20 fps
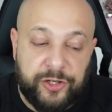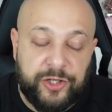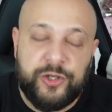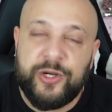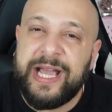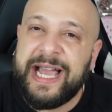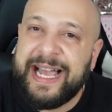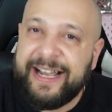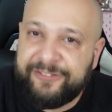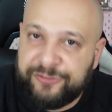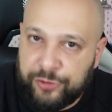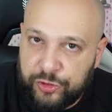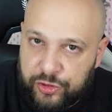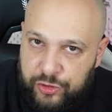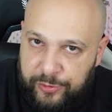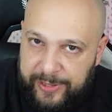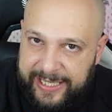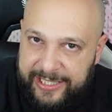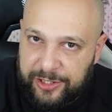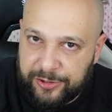you have to
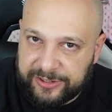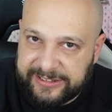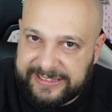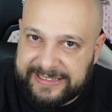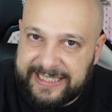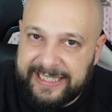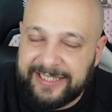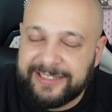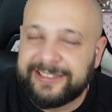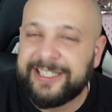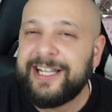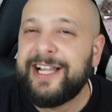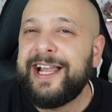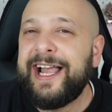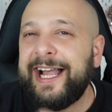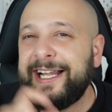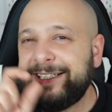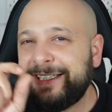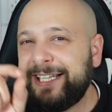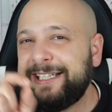train your skills.
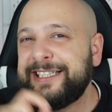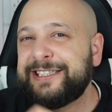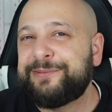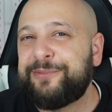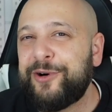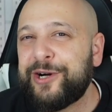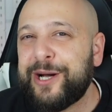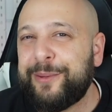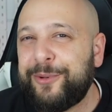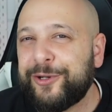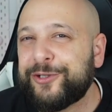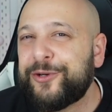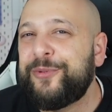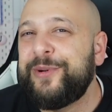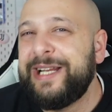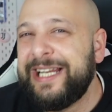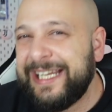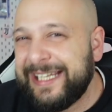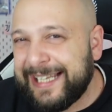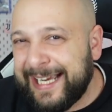And then he spoke about a
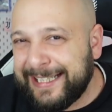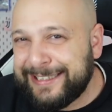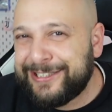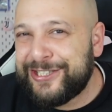really nice